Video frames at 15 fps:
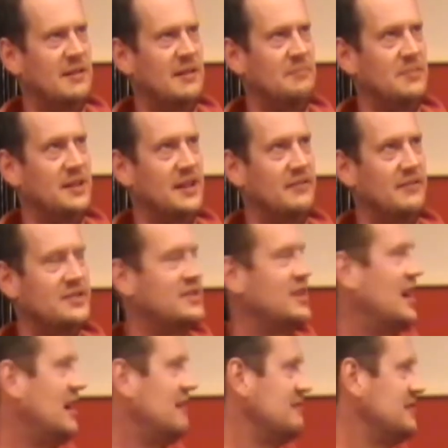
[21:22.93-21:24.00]
believe,
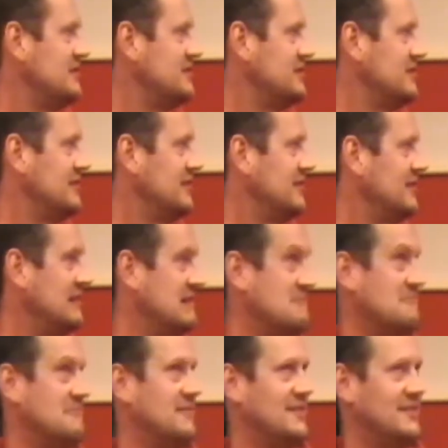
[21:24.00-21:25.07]
Ataris.
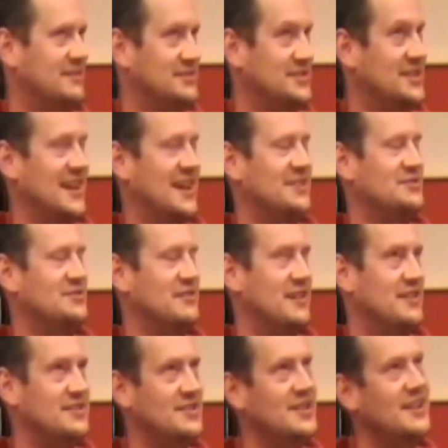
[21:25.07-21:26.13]
It's kind of strange.